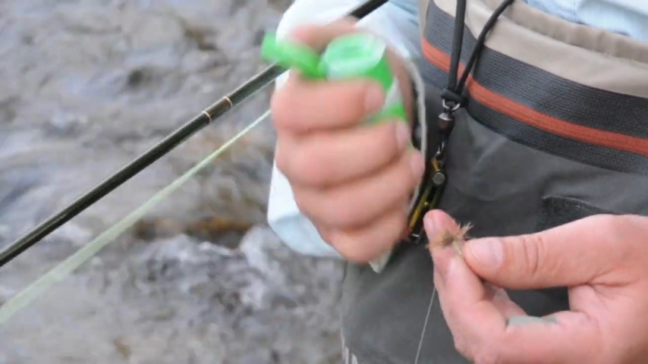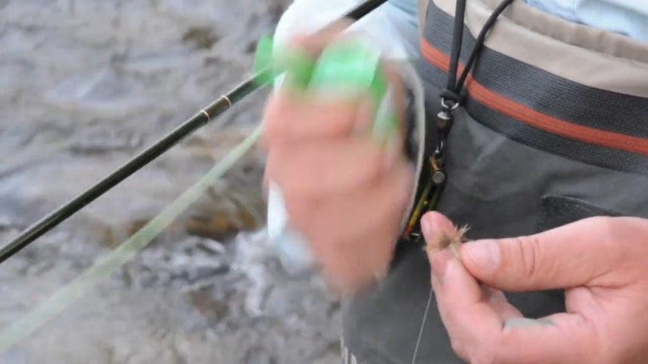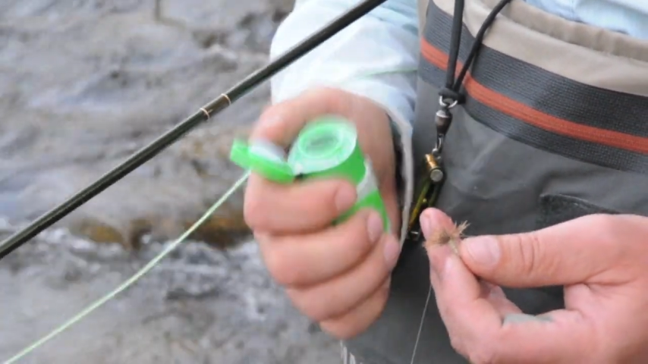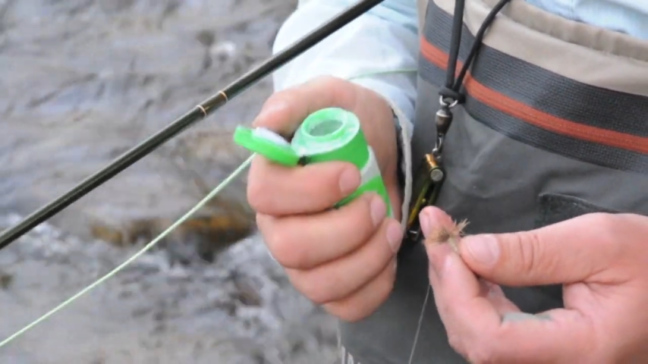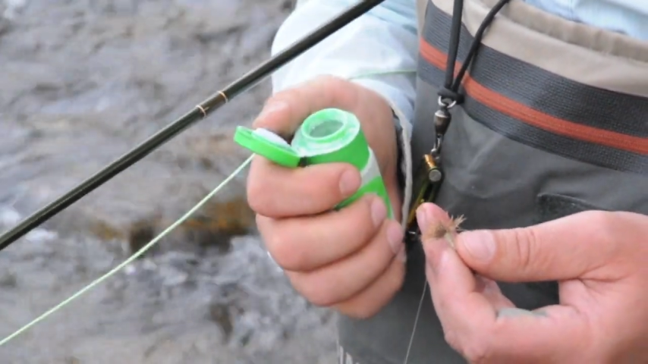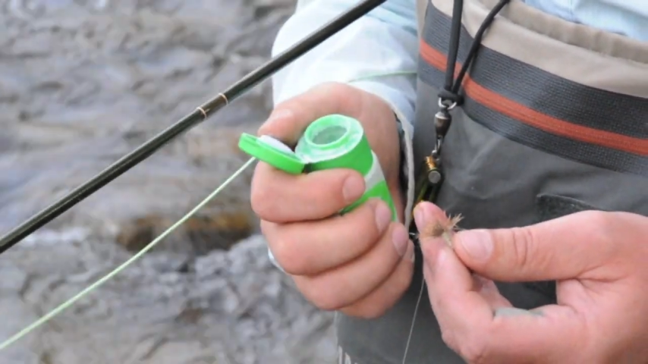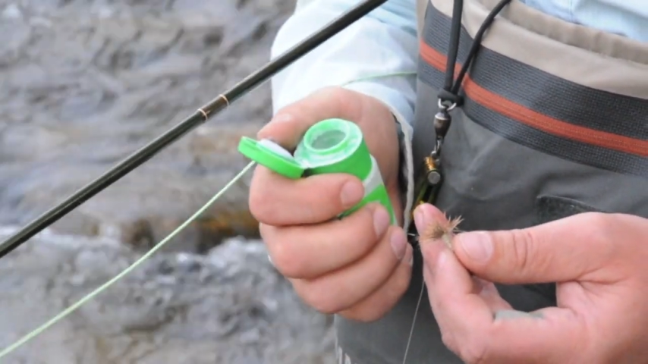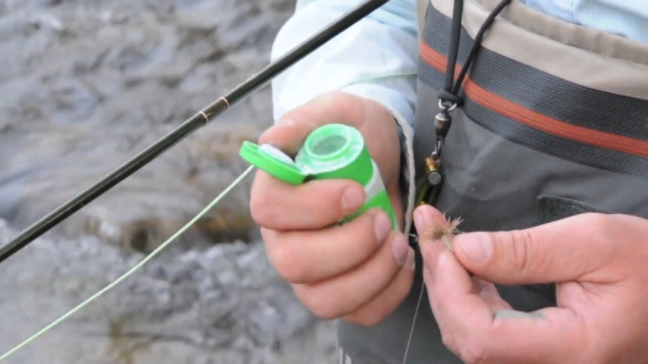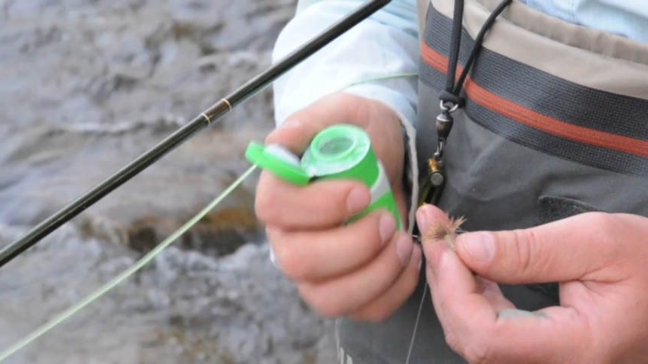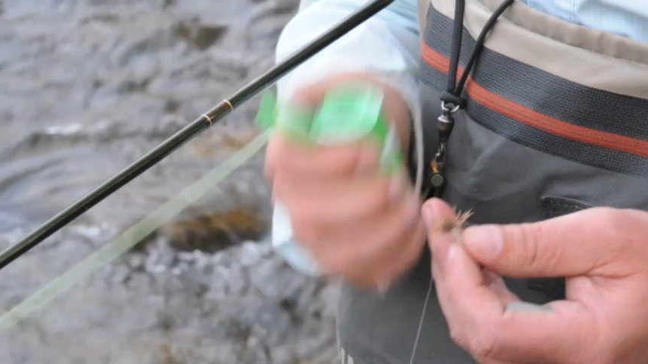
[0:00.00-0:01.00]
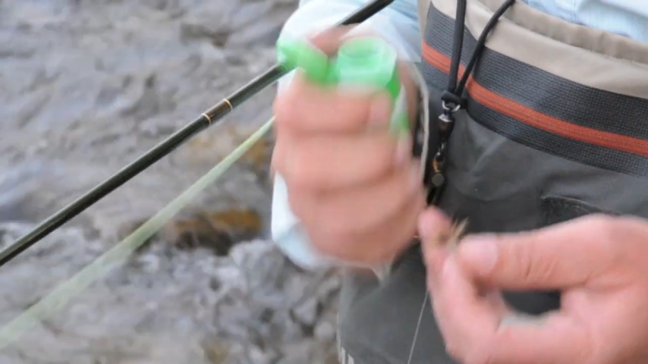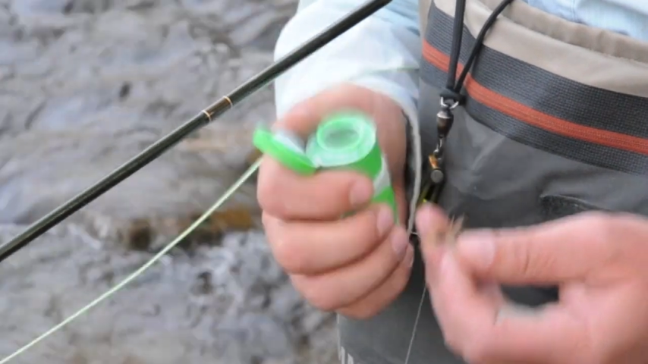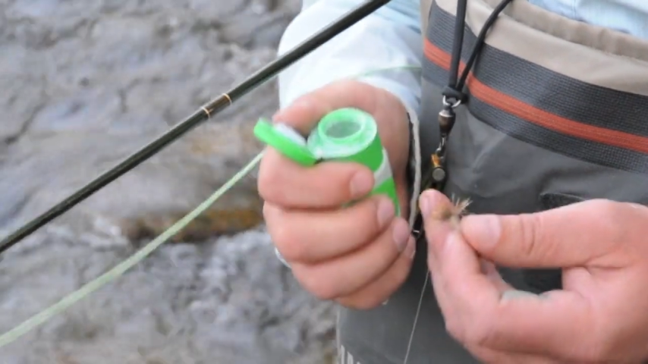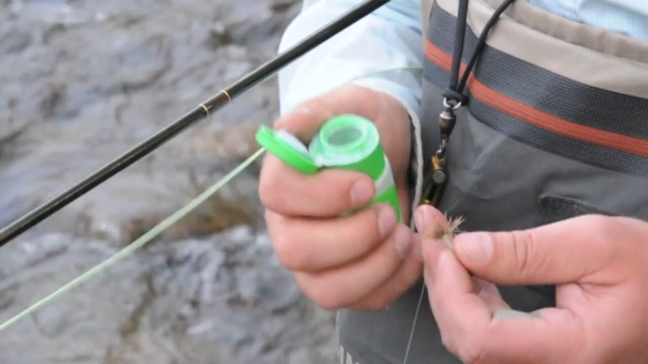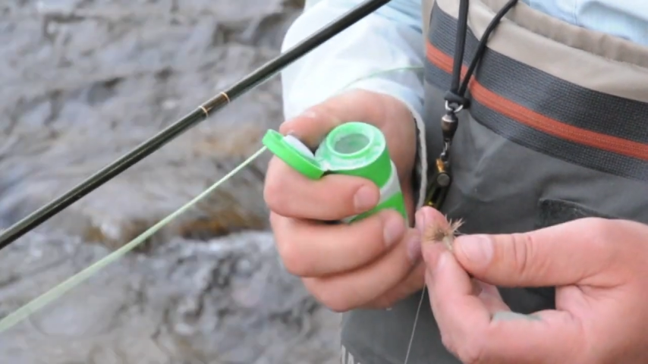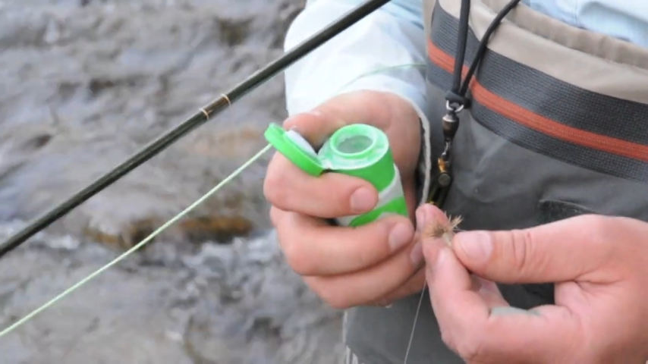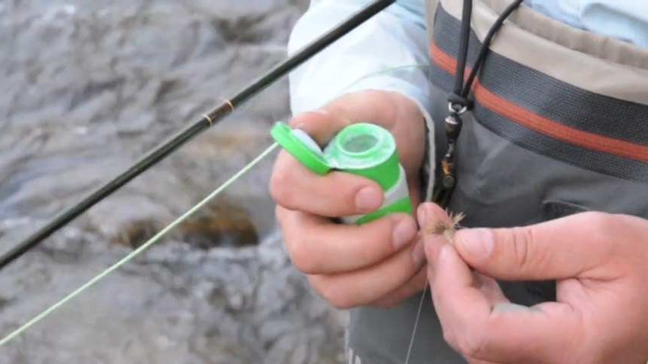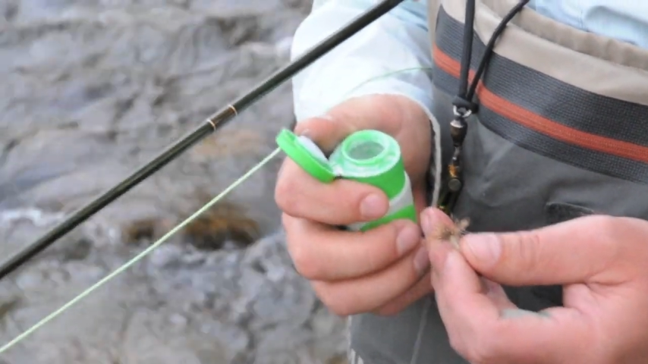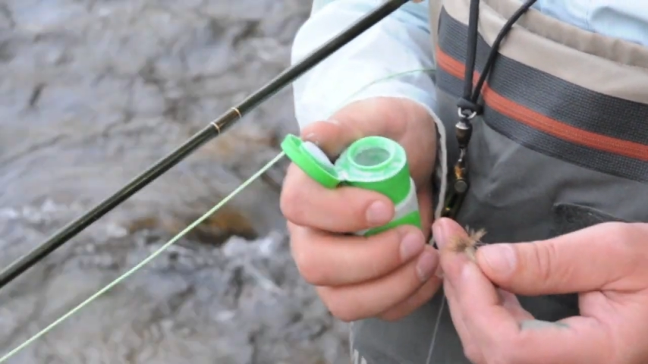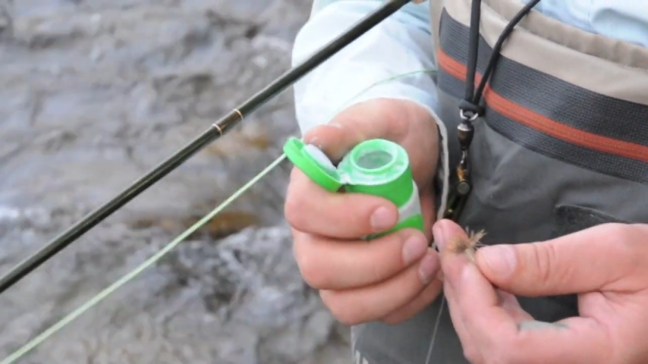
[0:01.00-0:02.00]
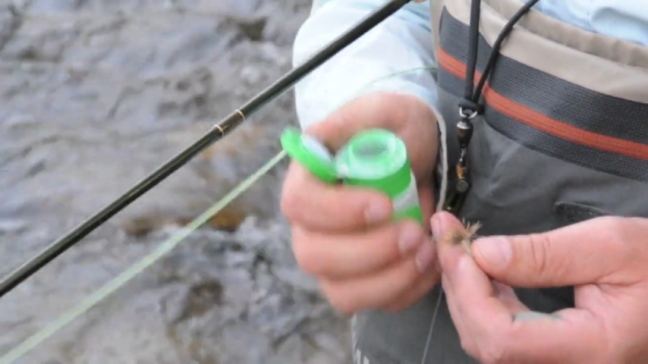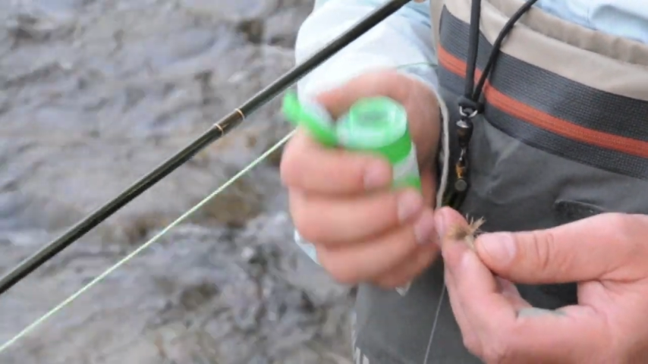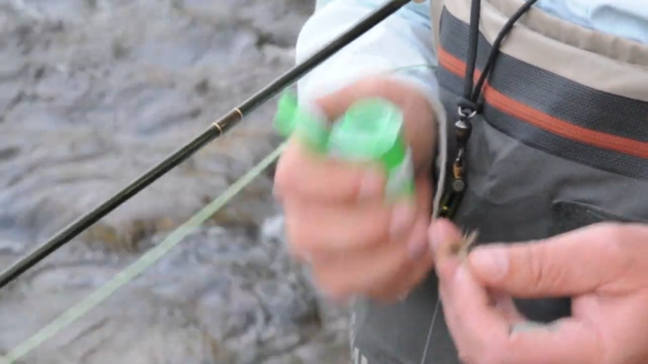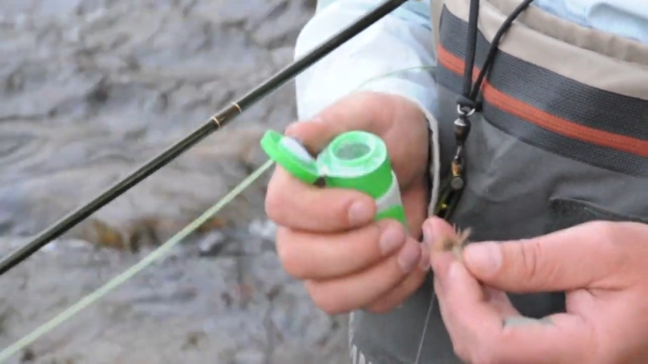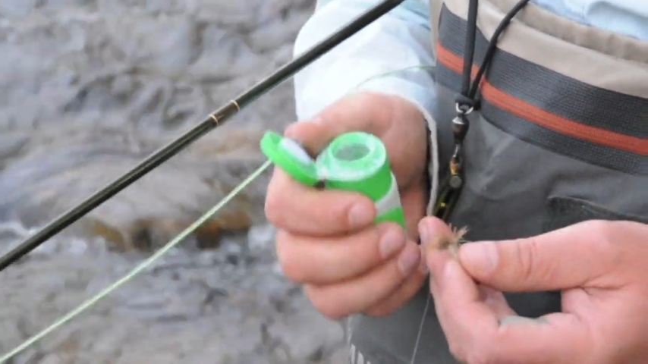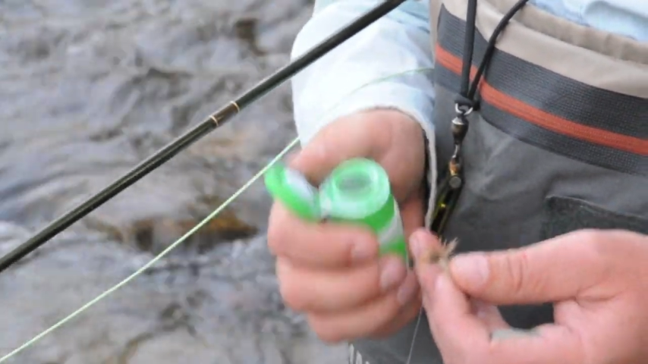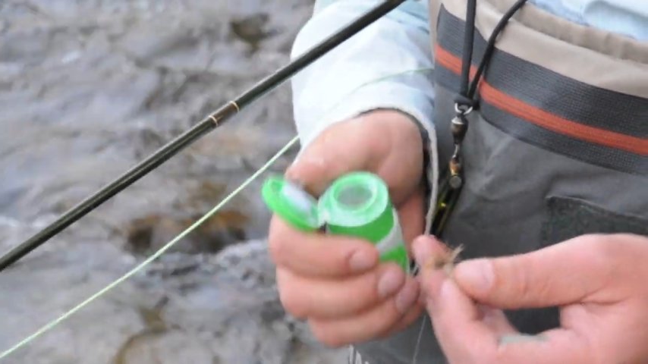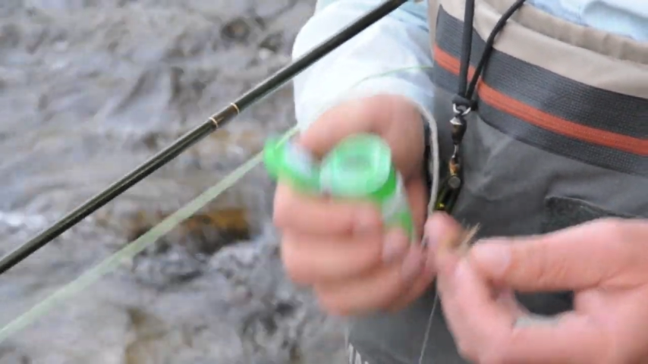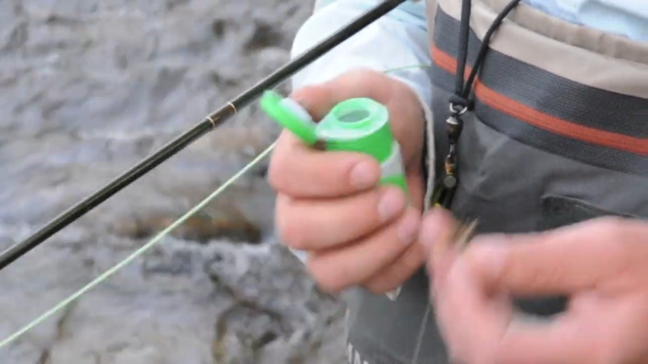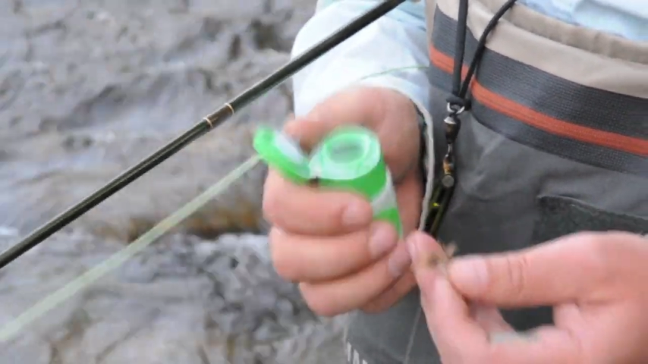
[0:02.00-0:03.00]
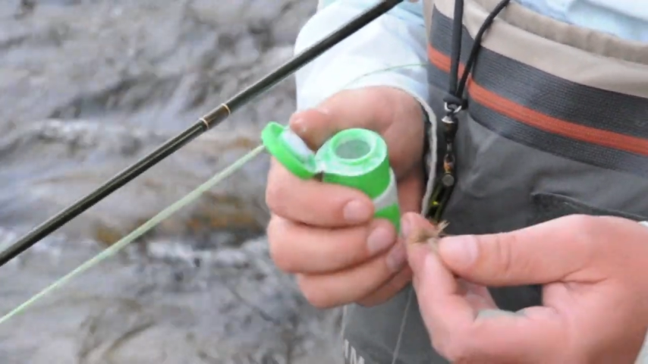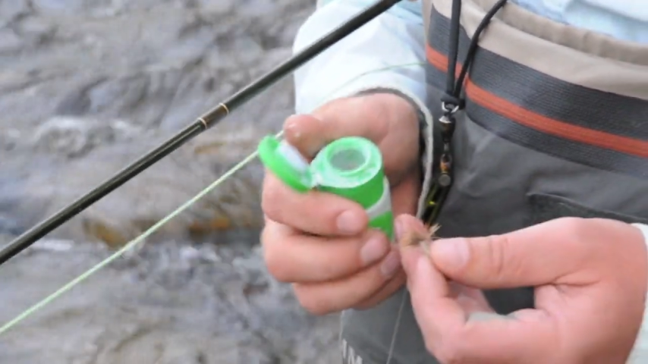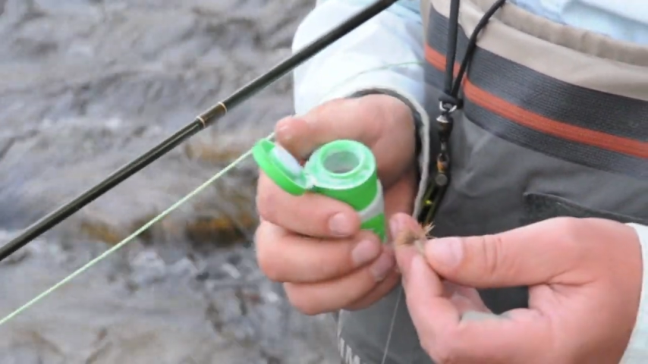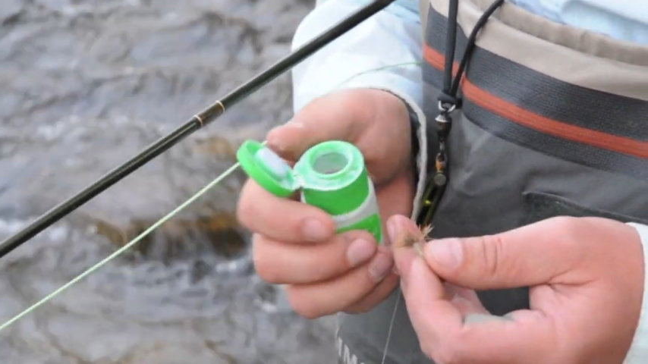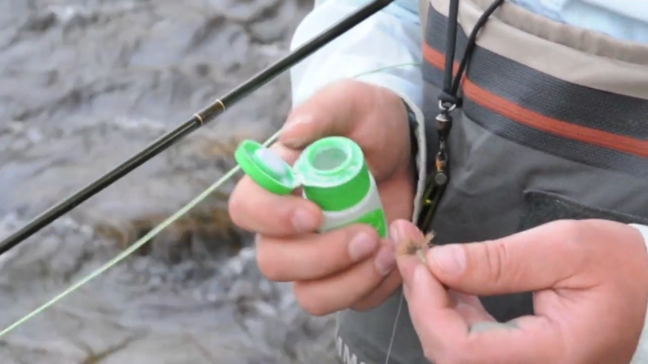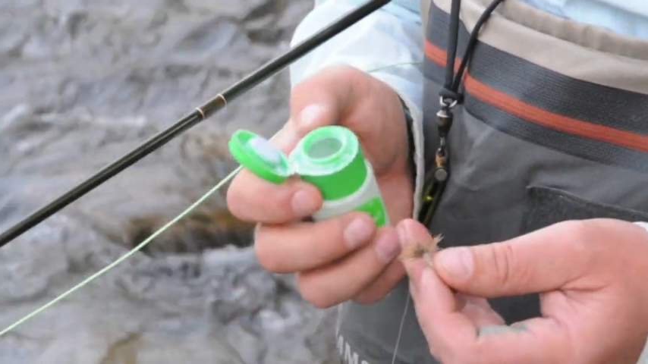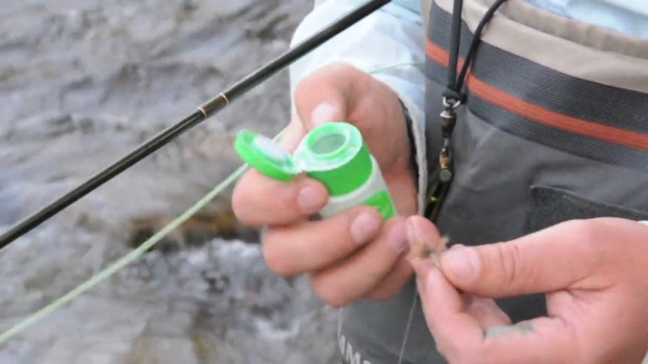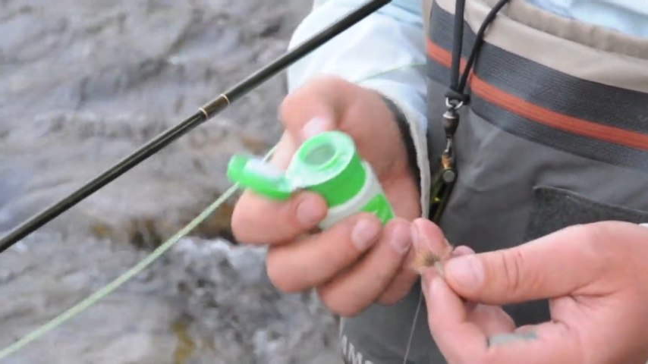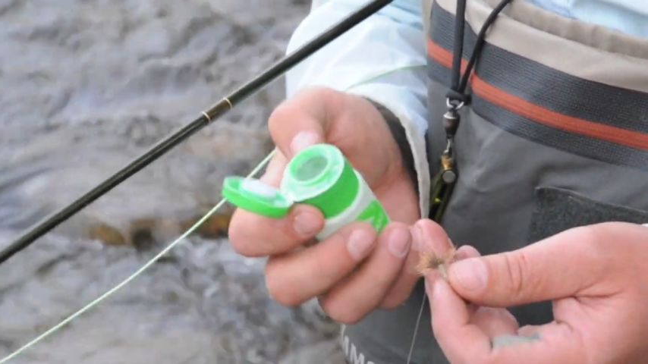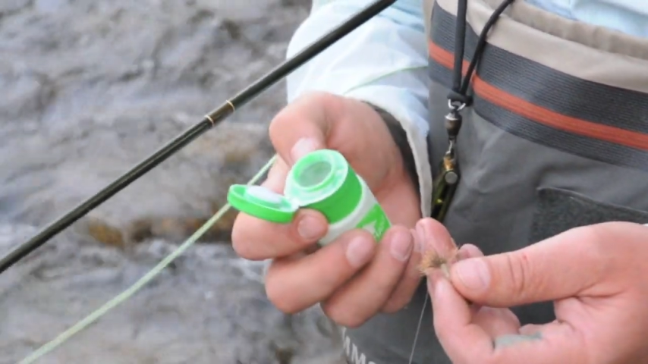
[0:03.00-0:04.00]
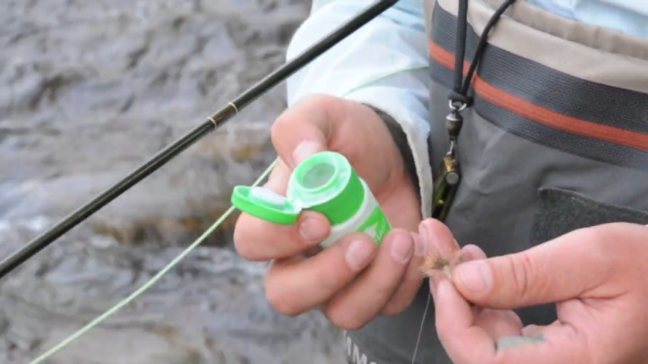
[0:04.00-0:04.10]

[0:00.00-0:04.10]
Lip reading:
No face is visible, so there are no lips to read.